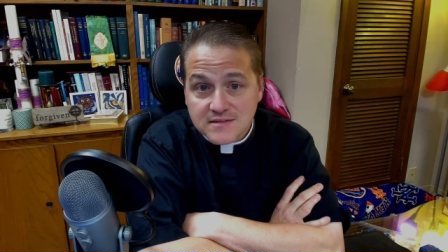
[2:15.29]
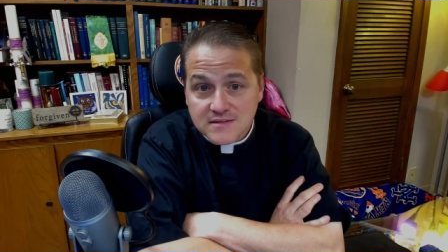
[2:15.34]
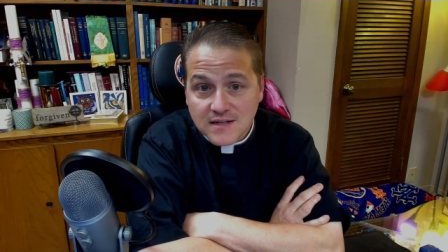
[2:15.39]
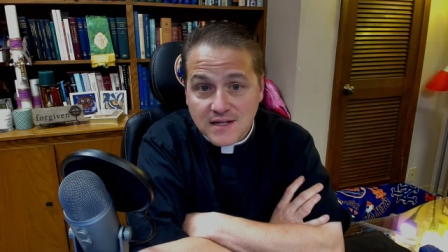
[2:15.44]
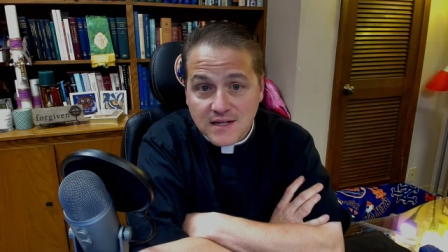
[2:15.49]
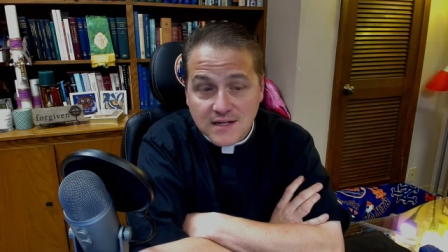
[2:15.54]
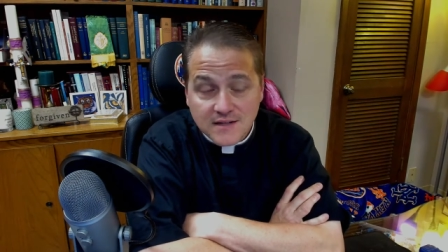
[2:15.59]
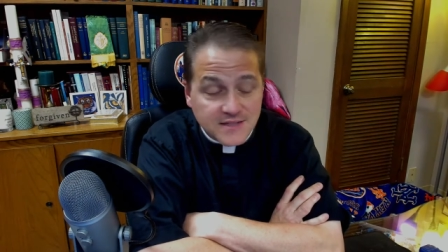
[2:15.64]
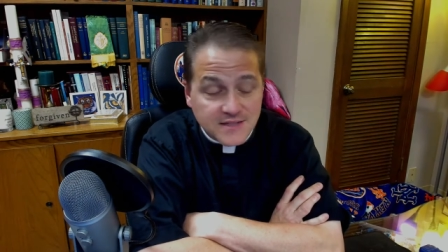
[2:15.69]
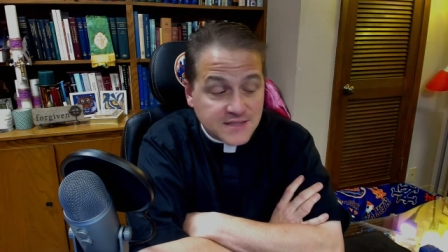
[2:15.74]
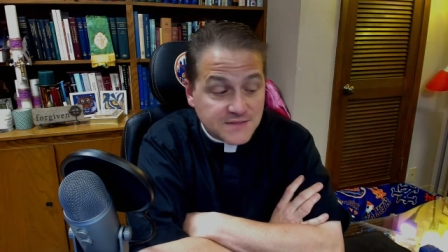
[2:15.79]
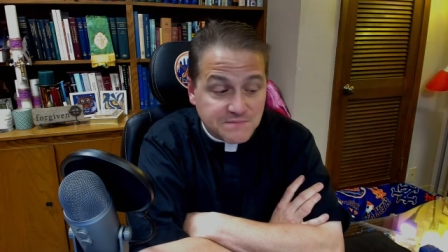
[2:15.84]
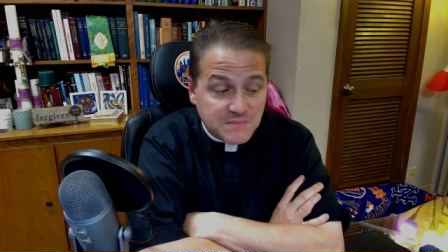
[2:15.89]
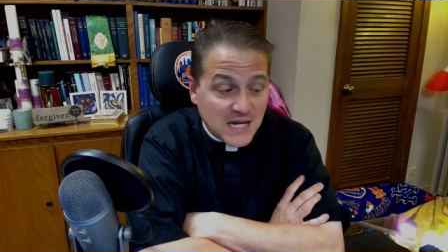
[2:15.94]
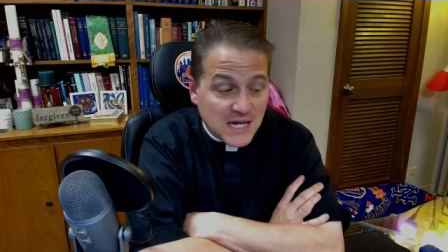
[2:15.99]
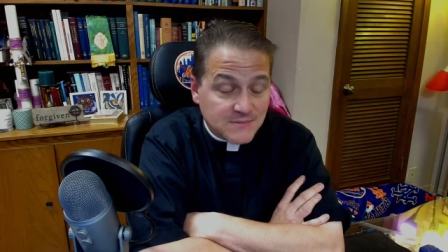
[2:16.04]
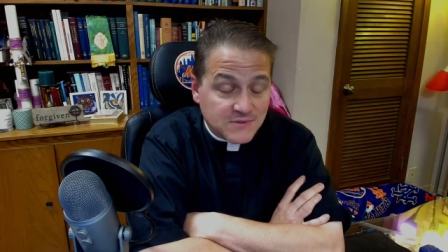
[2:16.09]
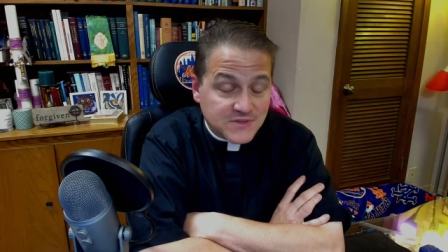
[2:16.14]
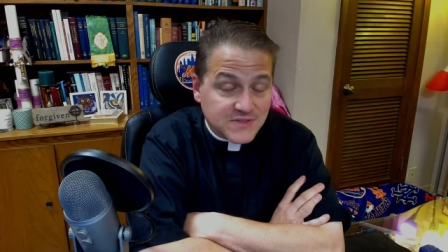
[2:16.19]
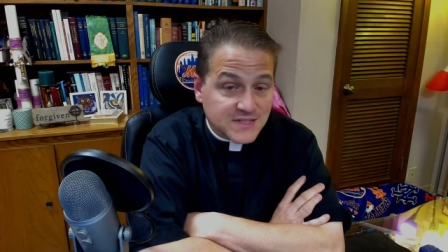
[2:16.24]
Uh, this
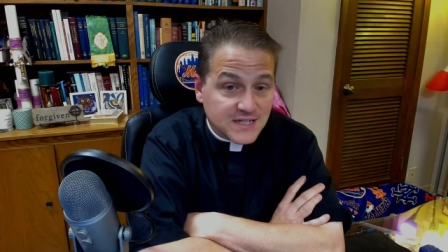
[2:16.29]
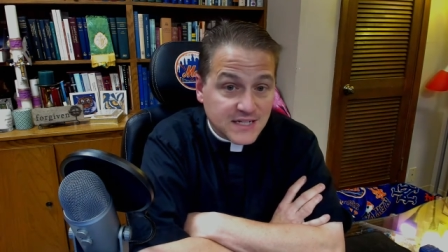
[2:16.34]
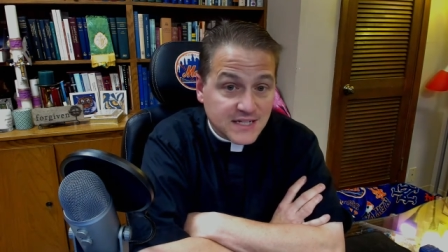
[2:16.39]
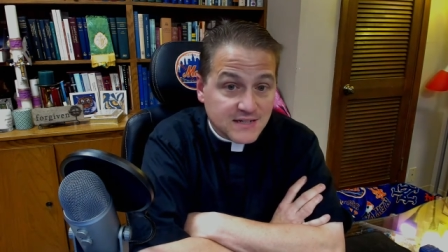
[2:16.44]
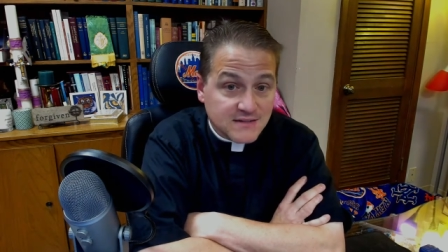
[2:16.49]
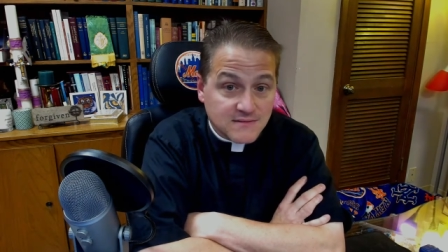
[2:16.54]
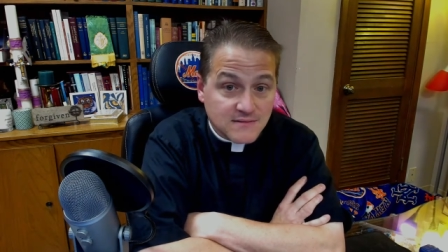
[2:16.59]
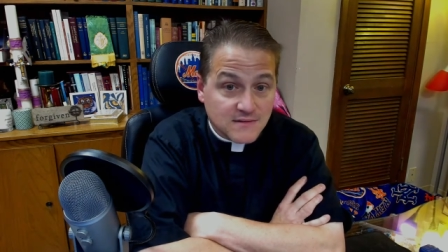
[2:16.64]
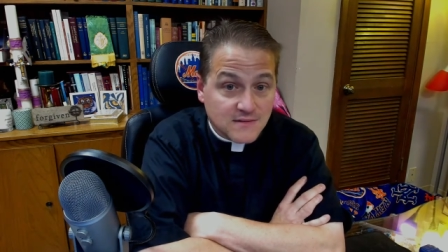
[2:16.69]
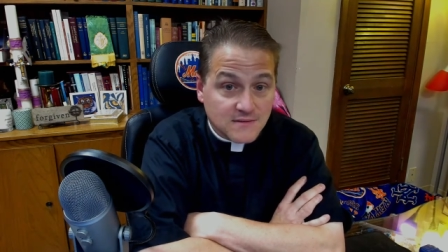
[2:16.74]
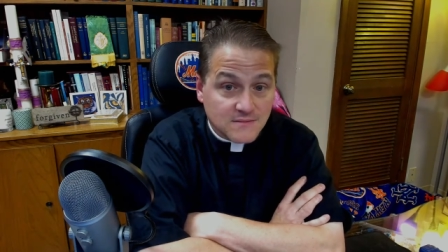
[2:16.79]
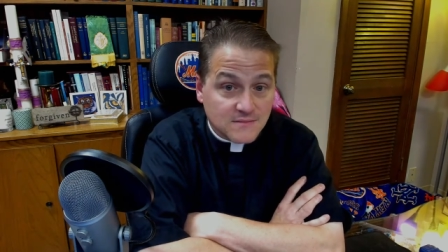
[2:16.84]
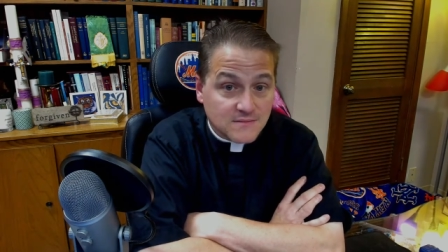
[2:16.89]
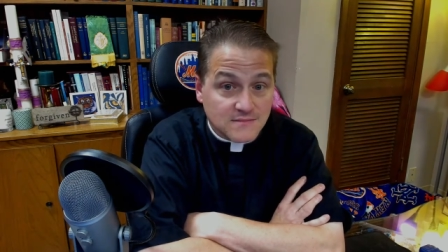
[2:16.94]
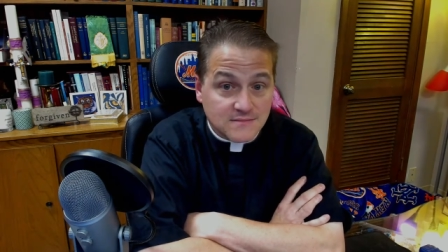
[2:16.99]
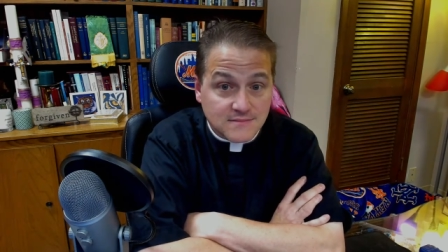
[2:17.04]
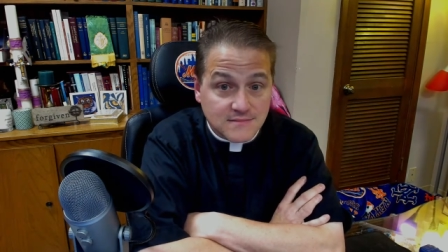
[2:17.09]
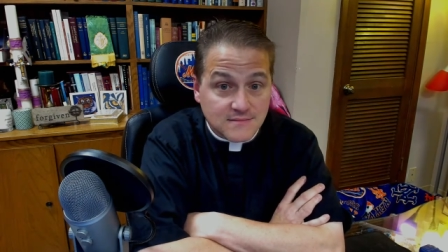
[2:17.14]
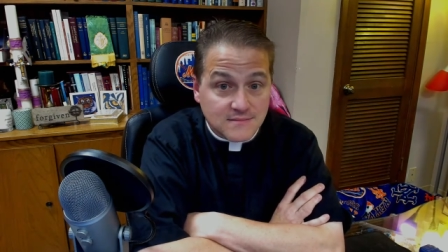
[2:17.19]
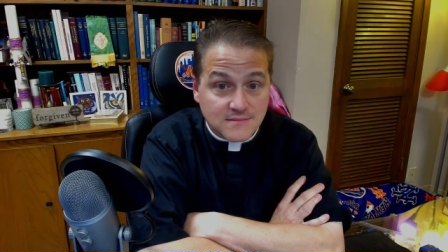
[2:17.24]
Bible study uh,
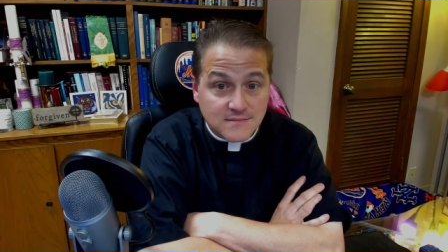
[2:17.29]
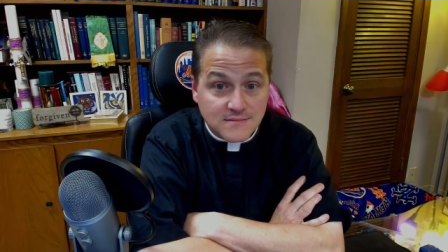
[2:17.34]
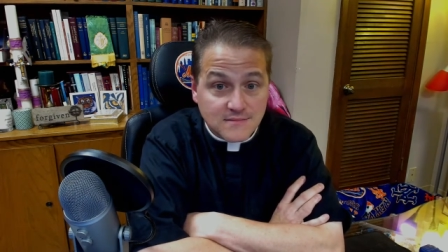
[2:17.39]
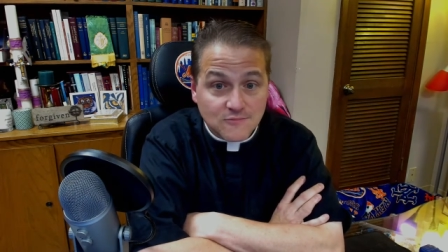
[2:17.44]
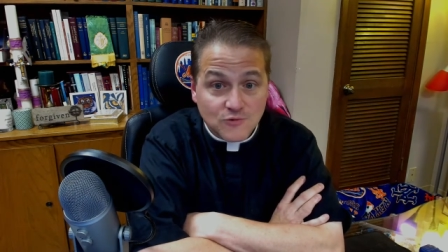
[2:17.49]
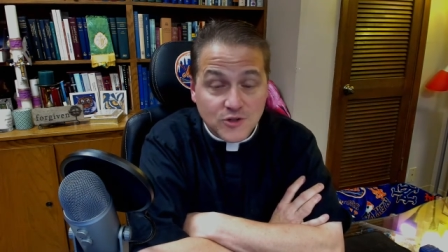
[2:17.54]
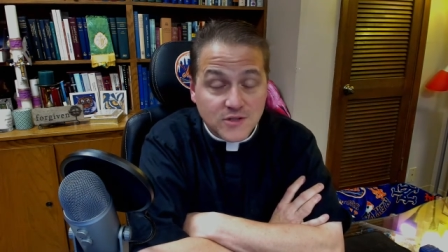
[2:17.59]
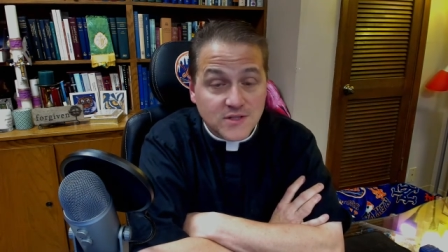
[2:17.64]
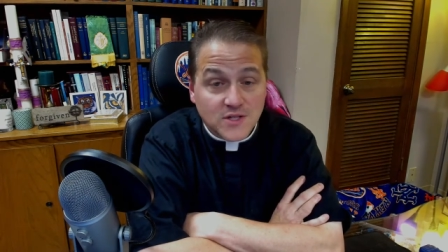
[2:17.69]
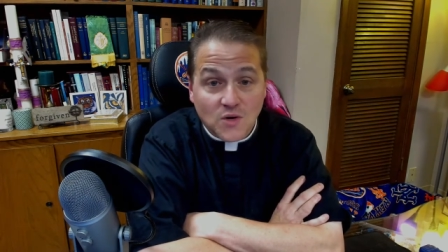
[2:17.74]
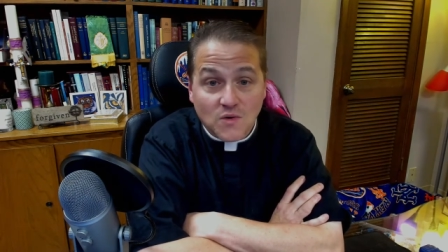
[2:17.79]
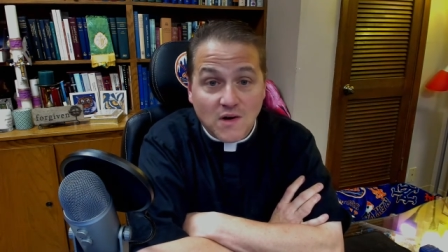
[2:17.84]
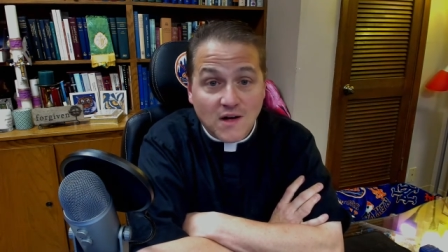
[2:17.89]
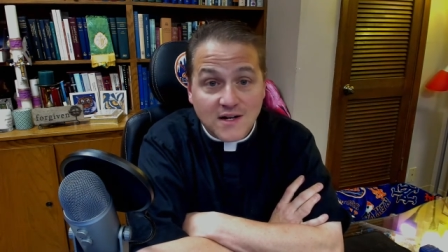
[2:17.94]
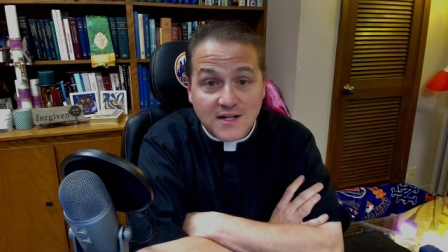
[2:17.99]
wouldn't go on